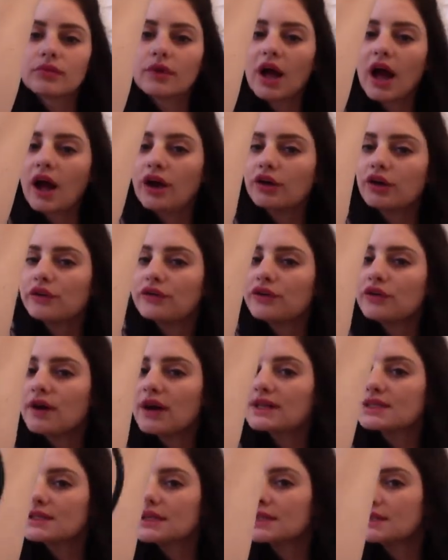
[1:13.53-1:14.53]
I don't know if you
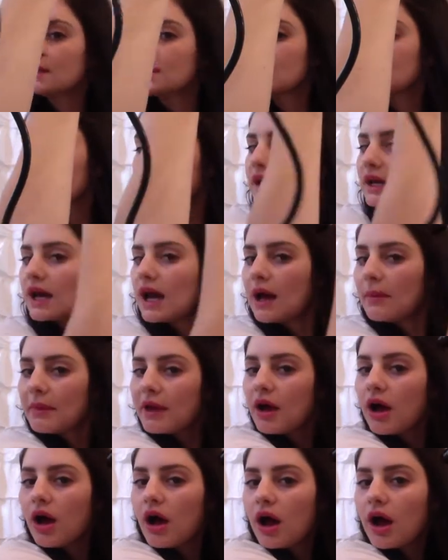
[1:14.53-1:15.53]
guys can see it
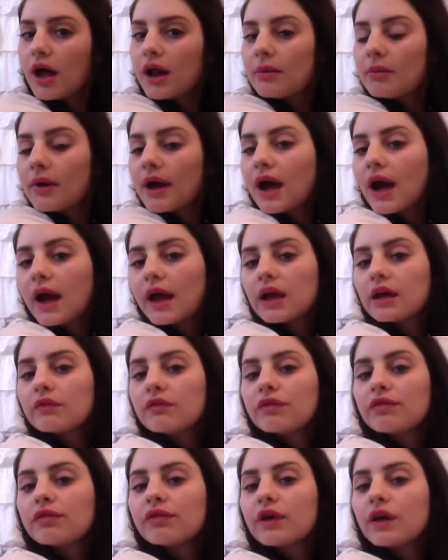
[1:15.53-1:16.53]
coming on, but I can
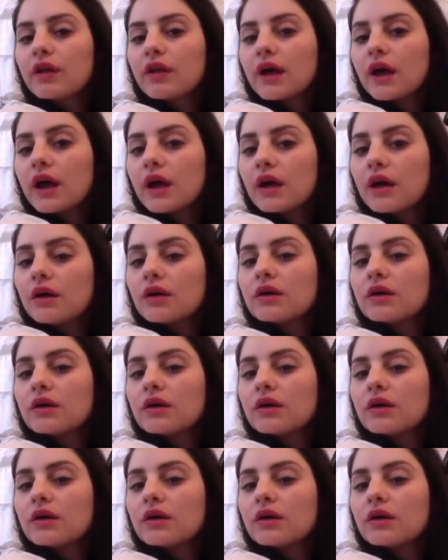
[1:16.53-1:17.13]
feel it.